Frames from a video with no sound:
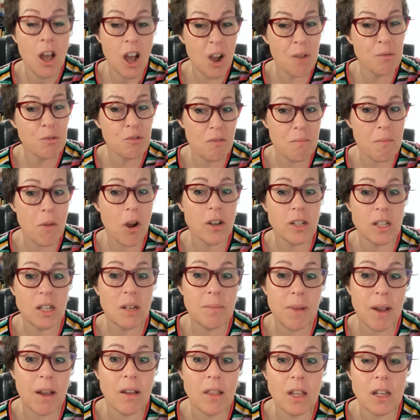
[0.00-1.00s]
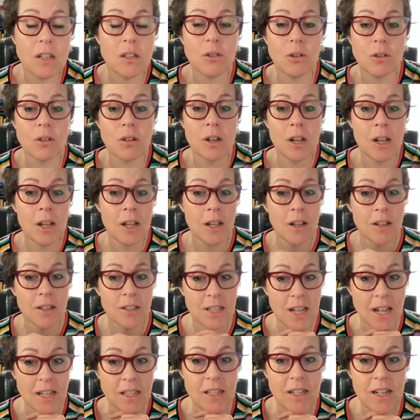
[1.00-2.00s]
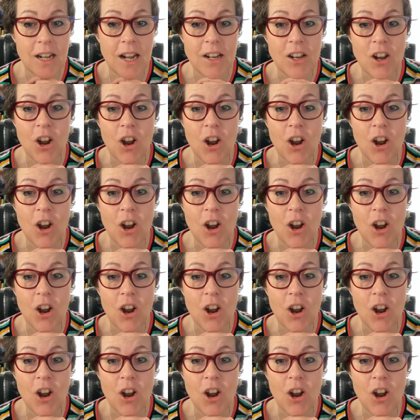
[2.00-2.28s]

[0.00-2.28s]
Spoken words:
I was reminded about this on Saturday